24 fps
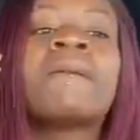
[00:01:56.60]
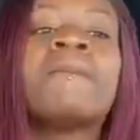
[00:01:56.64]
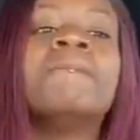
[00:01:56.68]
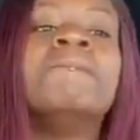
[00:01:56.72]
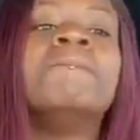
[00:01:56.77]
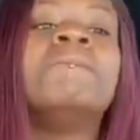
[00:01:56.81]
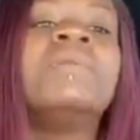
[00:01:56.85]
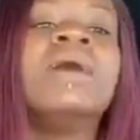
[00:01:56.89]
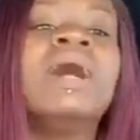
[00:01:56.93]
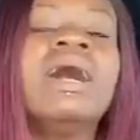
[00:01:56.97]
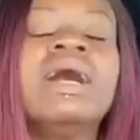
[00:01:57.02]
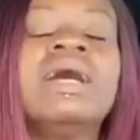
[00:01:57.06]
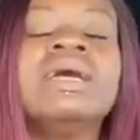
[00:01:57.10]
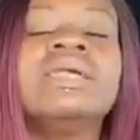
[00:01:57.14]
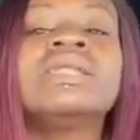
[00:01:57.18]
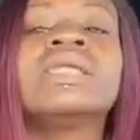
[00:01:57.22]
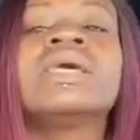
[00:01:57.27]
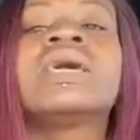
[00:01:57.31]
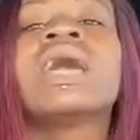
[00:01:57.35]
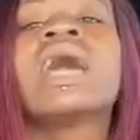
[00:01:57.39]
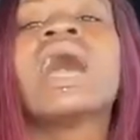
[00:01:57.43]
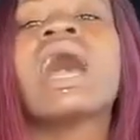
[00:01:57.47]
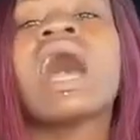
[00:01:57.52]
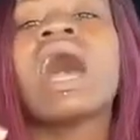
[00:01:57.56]
but
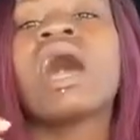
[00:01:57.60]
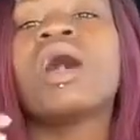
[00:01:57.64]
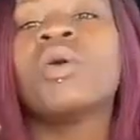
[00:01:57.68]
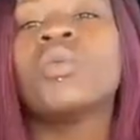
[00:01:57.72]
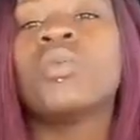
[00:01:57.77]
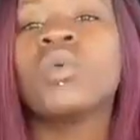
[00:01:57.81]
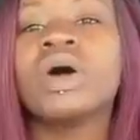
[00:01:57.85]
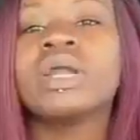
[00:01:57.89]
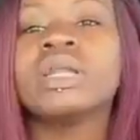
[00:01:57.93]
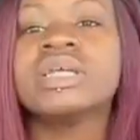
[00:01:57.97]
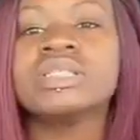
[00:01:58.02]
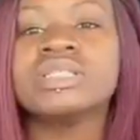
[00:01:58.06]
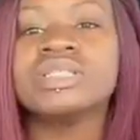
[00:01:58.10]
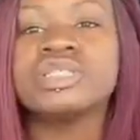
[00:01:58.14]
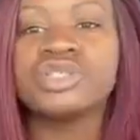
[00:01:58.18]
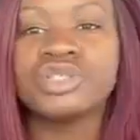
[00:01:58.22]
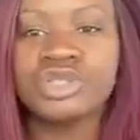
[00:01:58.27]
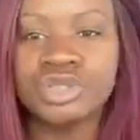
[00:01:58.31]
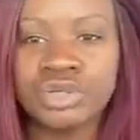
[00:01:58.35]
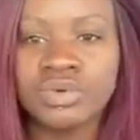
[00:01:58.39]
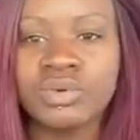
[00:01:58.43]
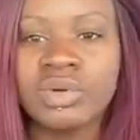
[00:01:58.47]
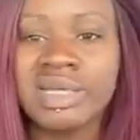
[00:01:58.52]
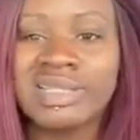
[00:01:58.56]
I wanted
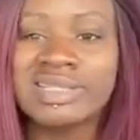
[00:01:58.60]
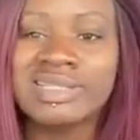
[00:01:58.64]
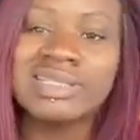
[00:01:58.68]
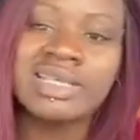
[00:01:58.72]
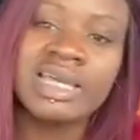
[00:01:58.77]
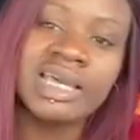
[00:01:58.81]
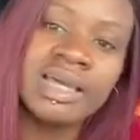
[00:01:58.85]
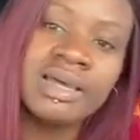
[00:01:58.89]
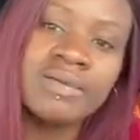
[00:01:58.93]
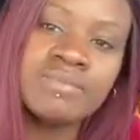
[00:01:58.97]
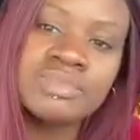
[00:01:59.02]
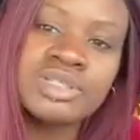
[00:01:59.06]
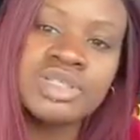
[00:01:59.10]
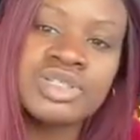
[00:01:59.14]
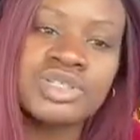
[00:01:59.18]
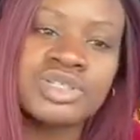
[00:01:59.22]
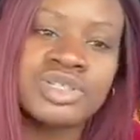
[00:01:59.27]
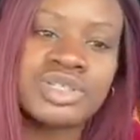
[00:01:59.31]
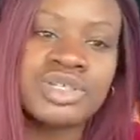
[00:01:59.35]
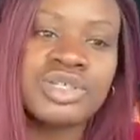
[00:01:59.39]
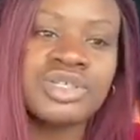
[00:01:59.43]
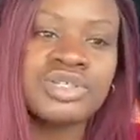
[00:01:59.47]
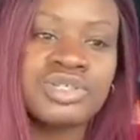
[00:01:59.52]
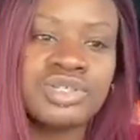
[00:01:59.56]
to
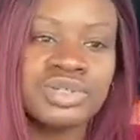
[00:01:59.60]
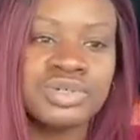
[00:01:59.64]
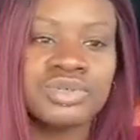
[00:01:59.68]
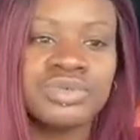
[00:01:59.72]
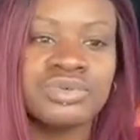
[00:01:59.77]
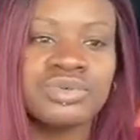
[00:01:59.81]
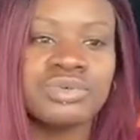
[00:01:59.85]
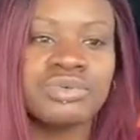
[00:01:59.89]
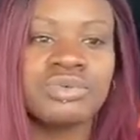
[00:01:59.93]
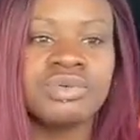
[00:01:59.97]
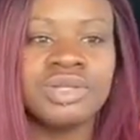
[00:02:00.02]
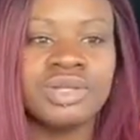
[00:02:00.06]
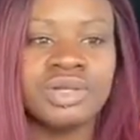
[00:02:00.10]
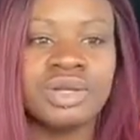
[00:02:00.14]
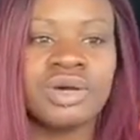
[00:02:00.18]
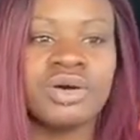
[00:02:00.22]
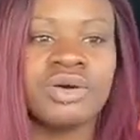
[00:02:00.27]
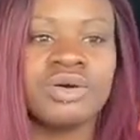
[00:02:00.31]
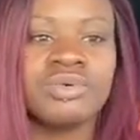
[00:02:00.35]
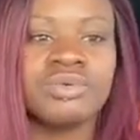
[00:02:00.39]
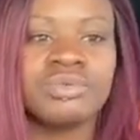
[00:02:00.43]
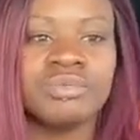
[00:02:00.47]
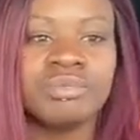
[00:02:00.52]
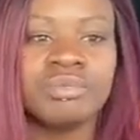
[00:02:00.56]
attempt to do, you
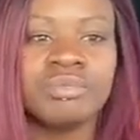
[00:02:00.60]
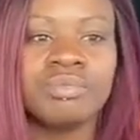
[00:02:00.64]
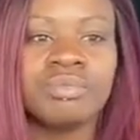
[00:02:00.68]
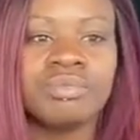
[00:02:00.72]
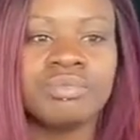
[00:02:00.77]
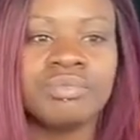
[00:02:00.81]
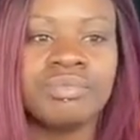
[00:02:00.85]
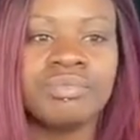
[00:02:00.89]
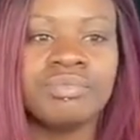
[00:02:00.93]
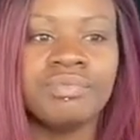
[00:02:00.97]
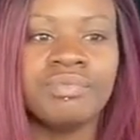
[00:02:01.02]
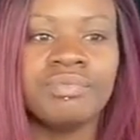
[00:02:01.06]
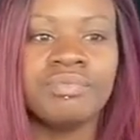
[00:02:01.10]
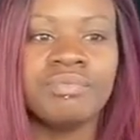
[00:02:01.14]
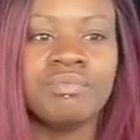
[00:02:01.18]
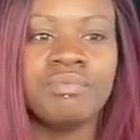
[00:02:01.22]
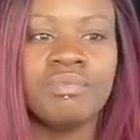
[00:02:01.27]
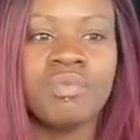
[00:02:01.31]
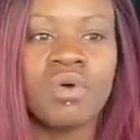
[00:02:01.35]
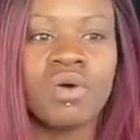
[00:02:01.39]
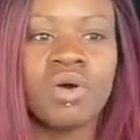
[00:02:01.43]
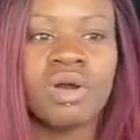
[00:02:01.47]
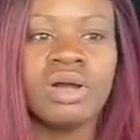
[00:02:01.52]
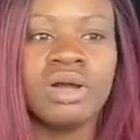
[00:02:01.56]
know,
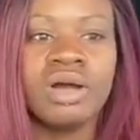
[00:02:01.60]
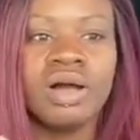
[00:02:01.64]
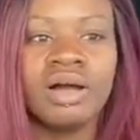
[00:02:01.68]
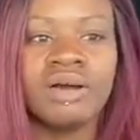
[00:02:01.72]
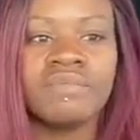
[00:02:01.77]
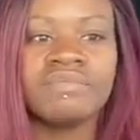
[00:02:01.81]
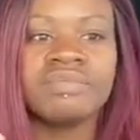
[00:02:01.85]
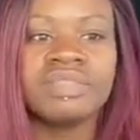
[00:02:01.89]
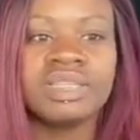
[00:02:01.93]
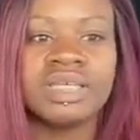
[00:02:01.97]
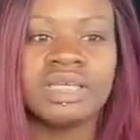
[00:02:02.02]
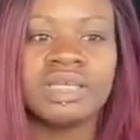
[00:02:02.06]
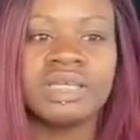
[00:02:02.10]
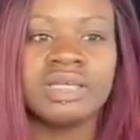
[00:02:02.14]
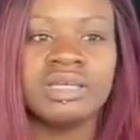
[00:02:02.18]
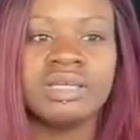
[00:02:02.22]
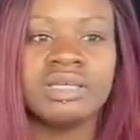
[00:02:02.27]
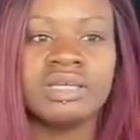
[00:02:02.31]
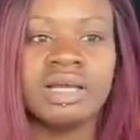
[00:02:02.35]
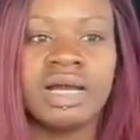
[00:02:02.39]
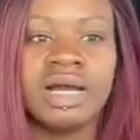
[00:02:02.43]
more of the